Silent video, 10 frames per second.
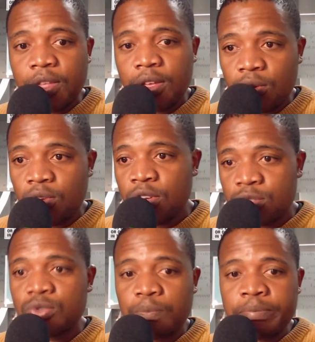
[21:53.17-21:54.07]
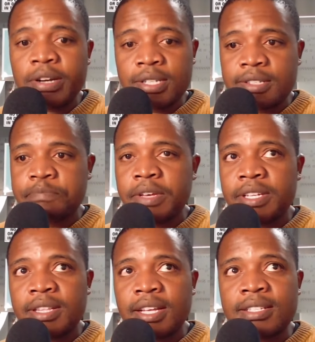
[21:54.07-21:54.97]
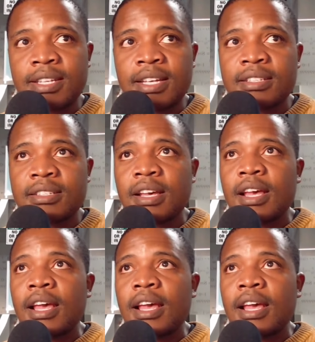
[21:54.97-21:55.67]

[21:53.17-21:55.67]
you know, you need to practice speed in that sense.